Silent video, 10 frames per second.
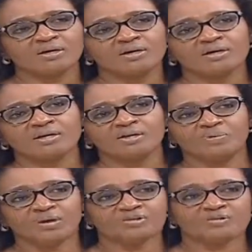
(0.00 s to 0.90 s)
It
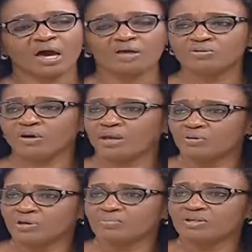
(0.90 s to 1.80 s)
depends. Are you
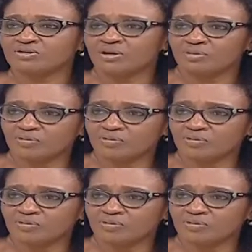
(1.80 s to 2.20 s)
allowing me to help you